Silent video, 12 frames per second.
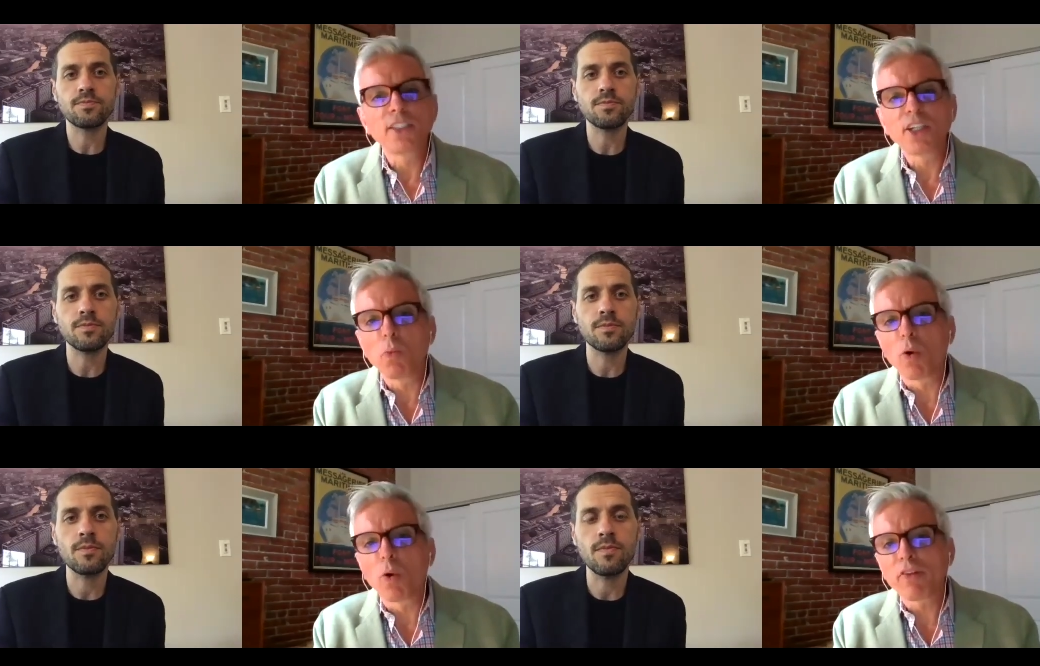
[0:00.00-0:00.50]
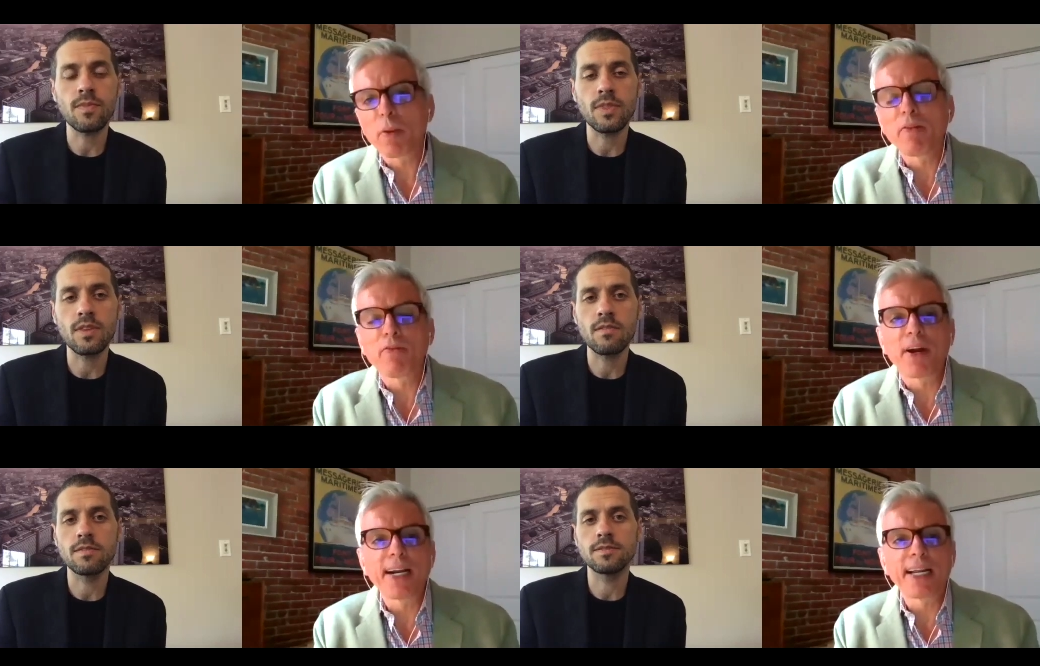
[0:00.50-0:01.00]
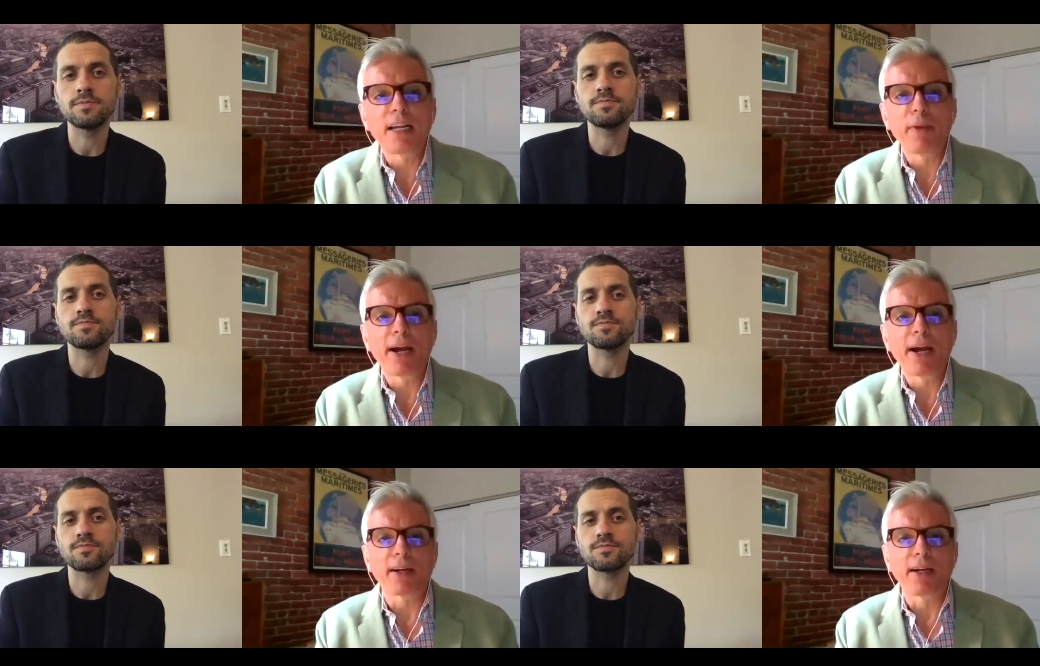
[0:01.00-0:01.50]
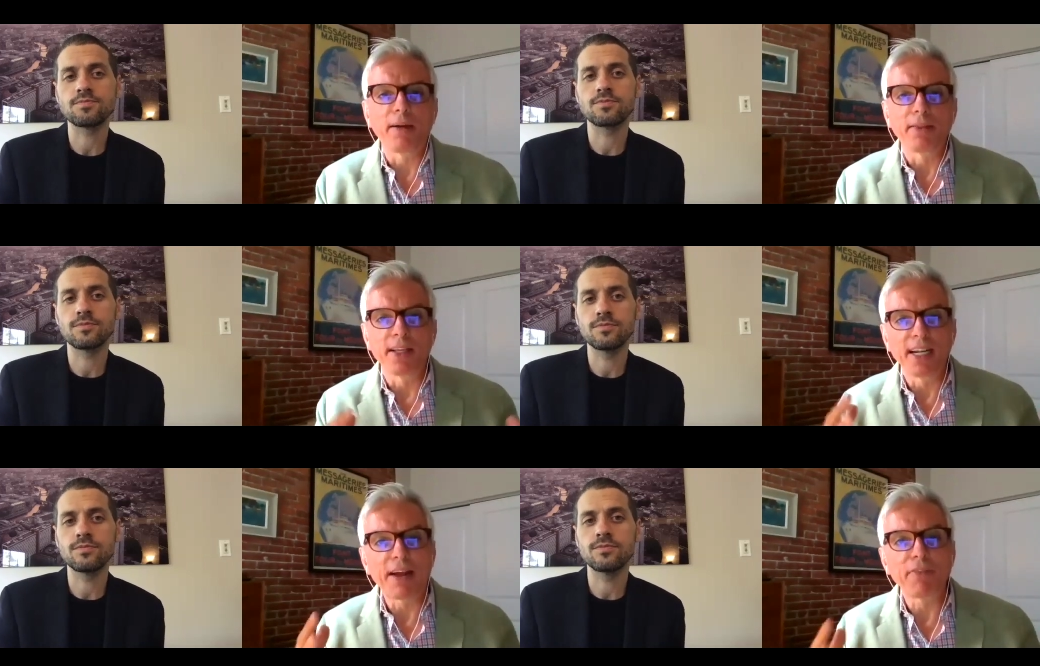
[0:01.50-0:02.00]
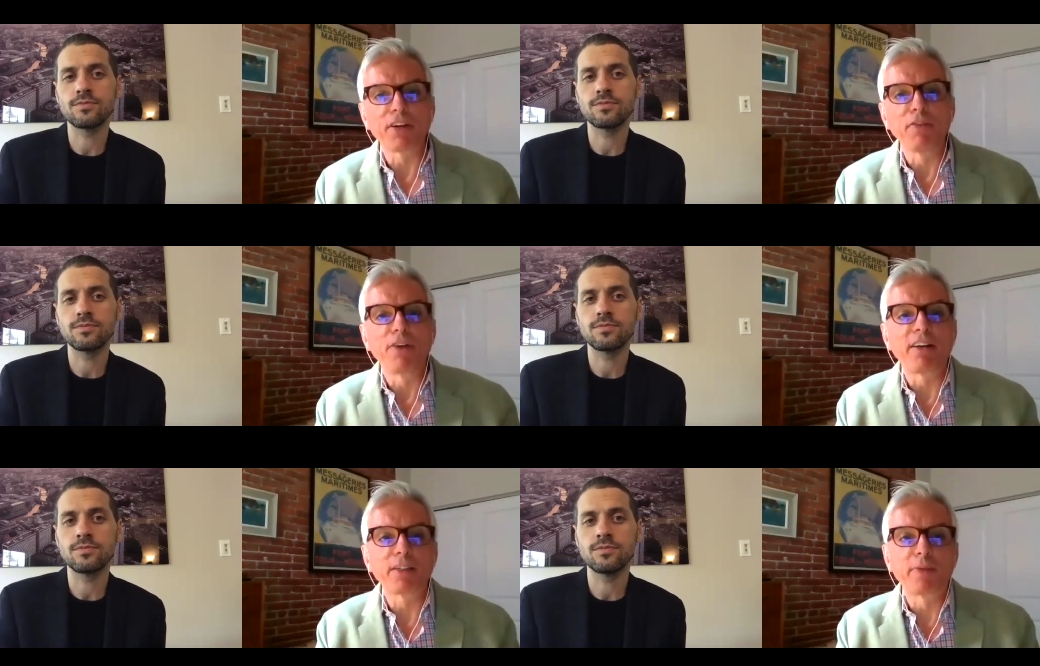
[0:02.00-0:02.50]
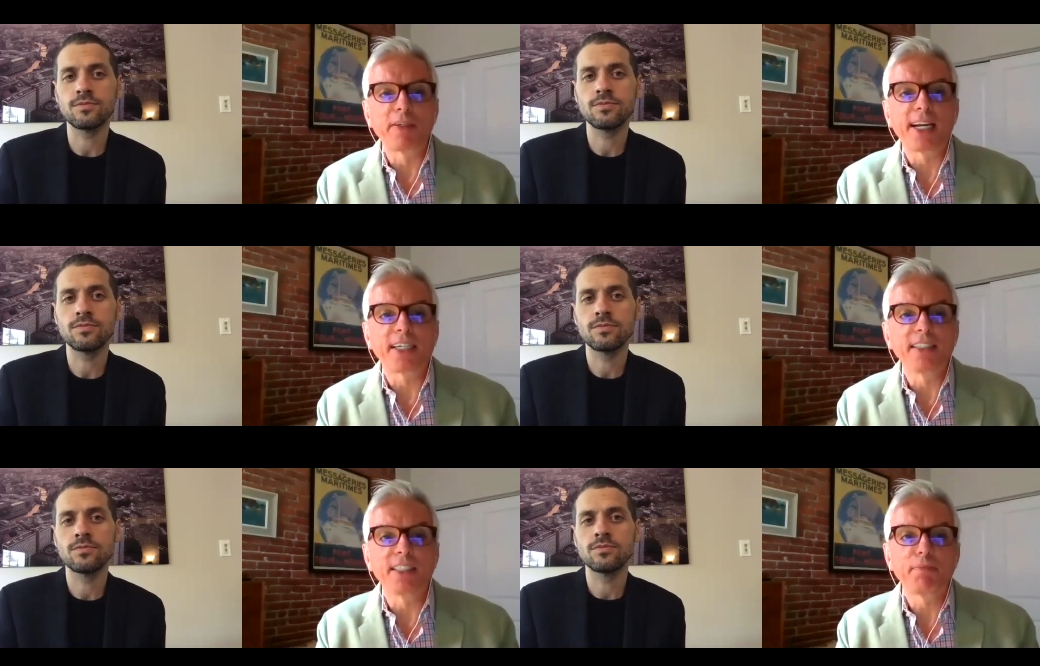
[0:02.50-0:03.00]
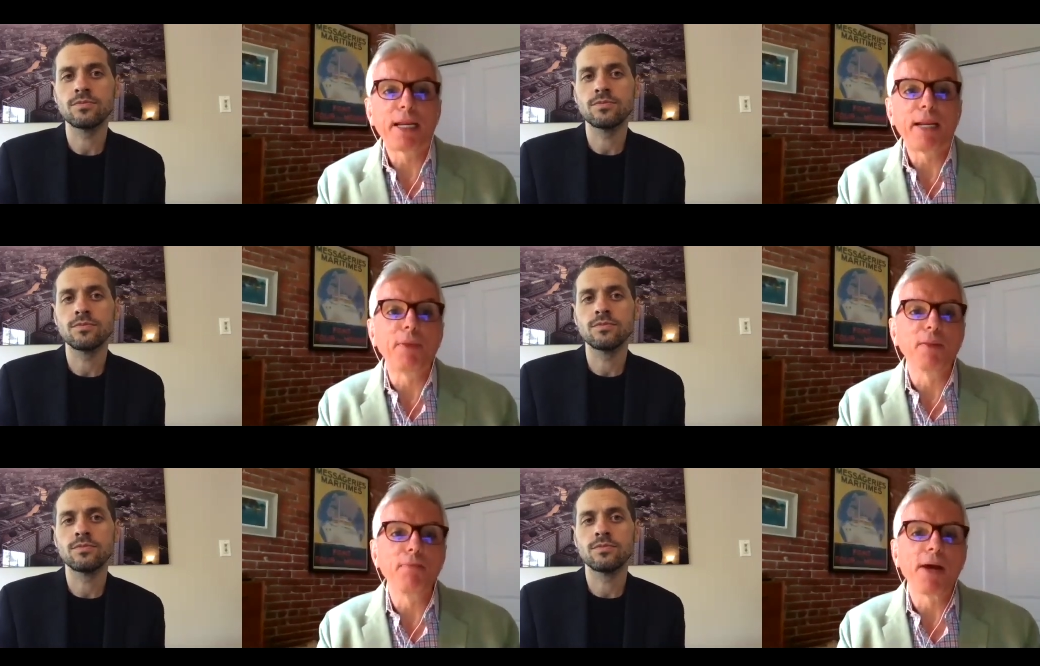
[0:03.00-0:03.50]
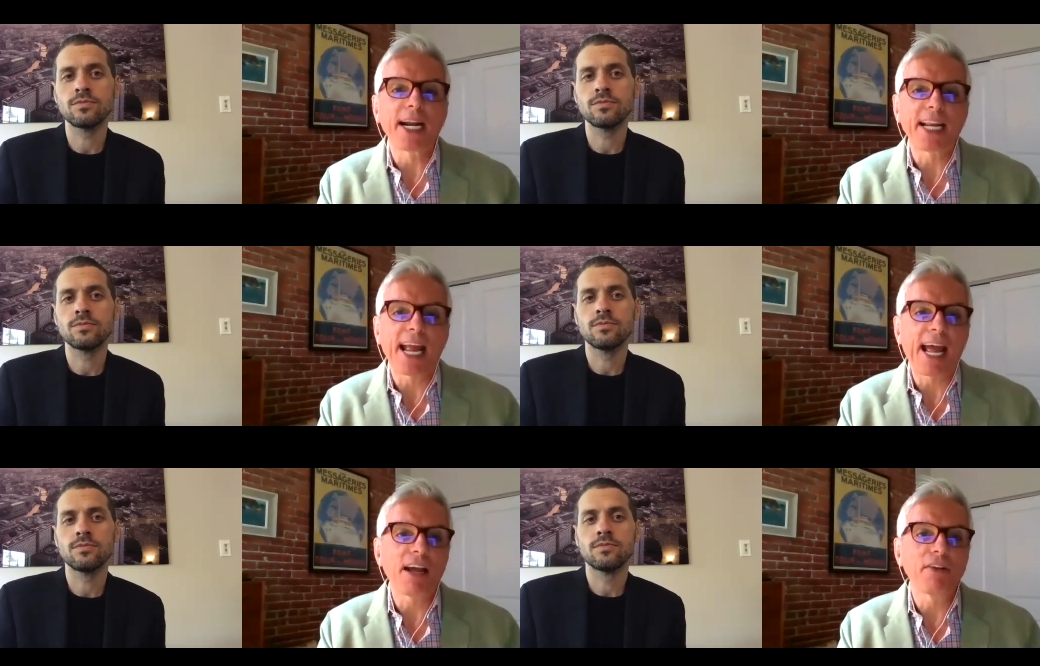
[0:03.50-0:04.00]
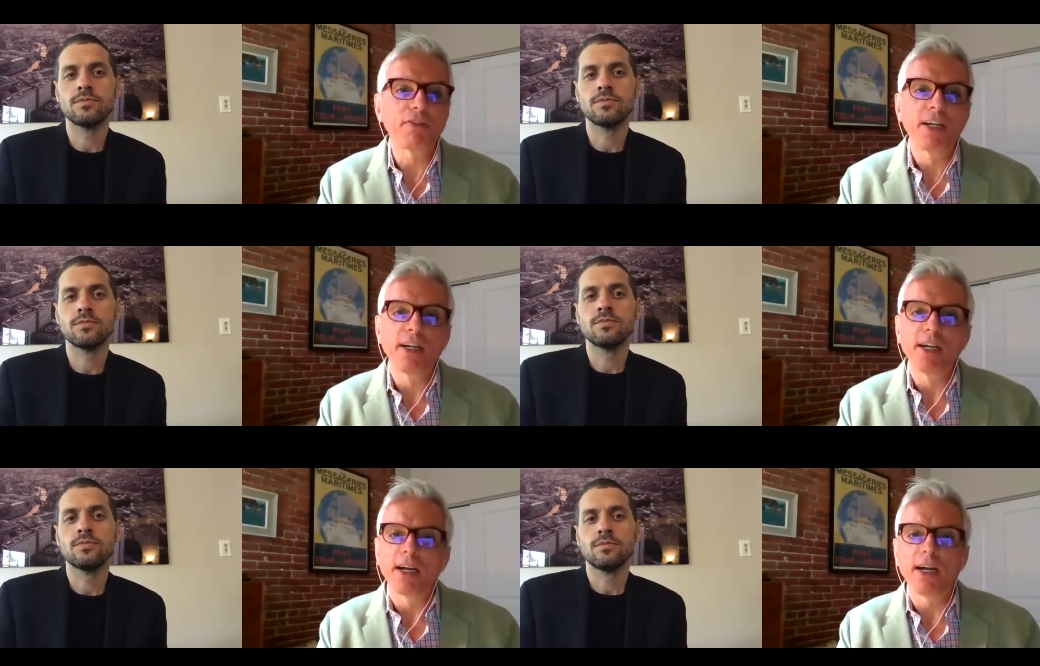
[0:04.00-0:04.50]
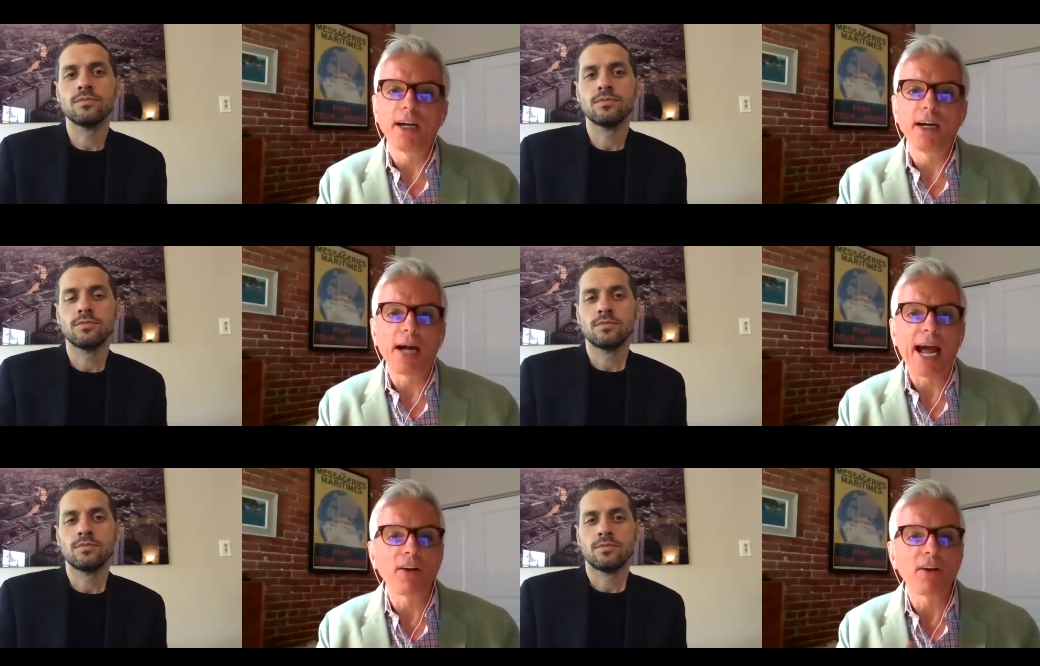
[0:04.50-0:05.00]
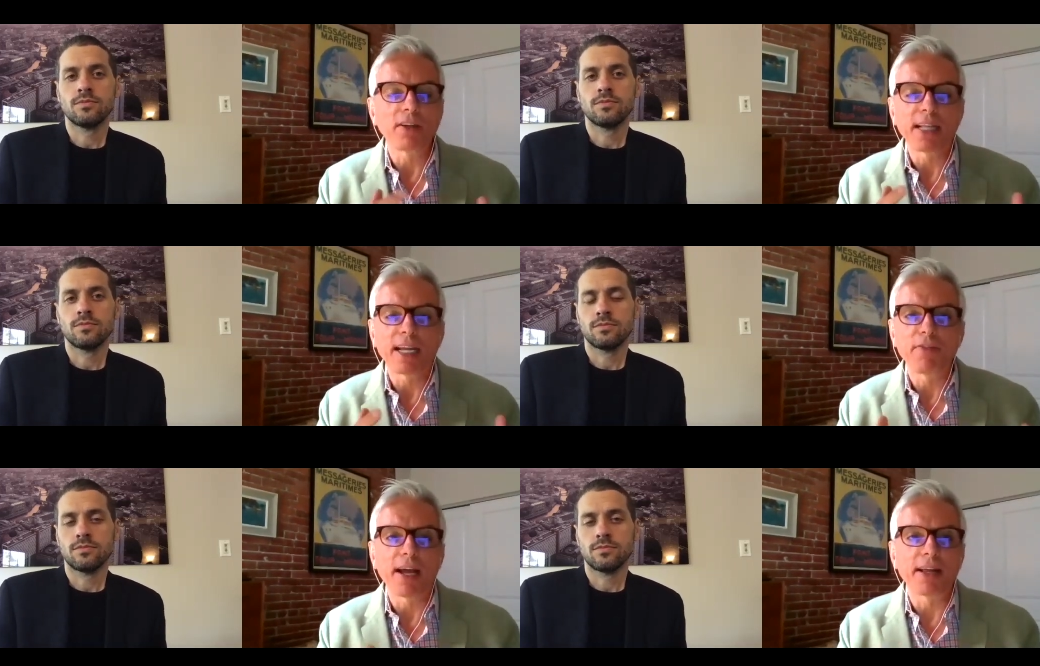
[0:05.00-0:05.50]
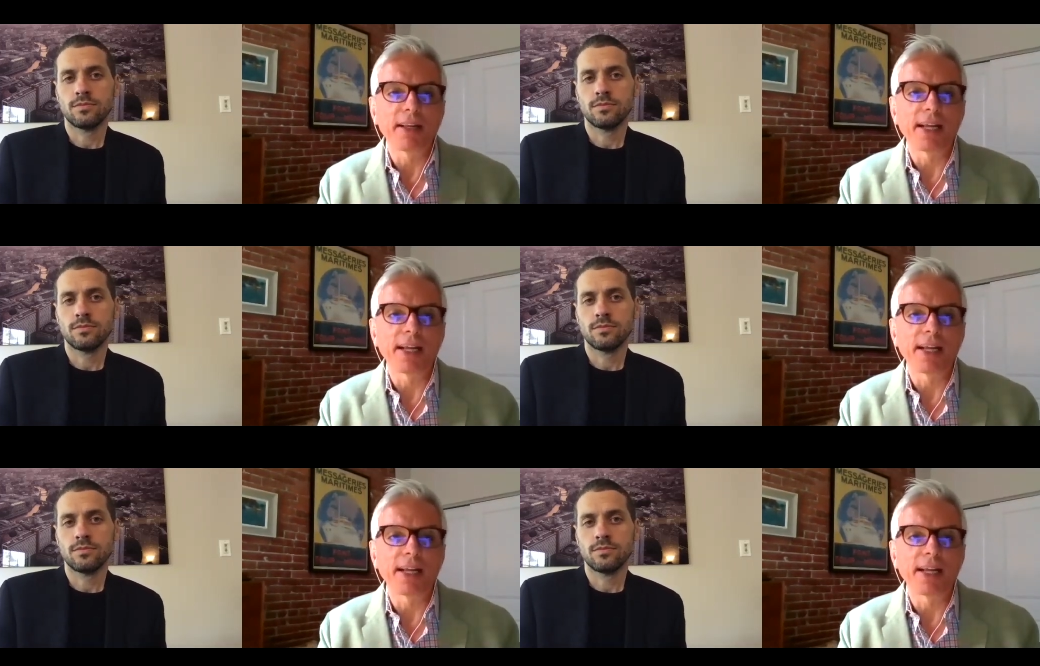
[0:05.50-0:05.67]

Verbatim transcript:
Speaker 1: and so, what have you been finding about the level of virus protection that people might have? Uh, how long they've,